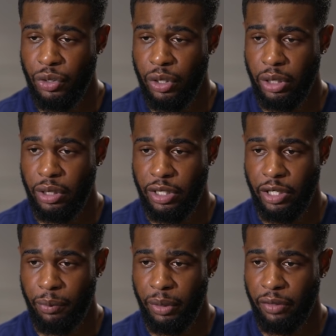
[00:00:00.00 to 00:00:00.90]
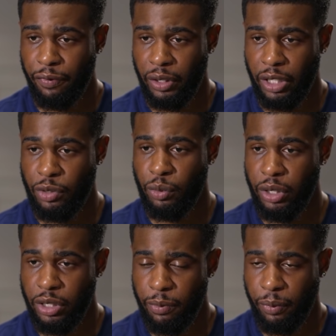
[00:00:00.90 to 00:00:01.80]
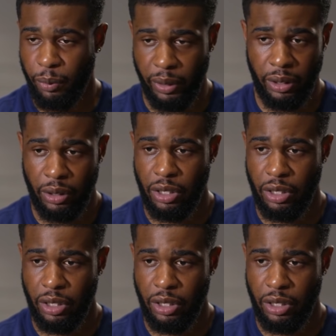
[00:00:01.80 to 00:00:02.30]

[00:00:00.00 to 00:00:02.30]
You need a team, and I think that's what he's implemented.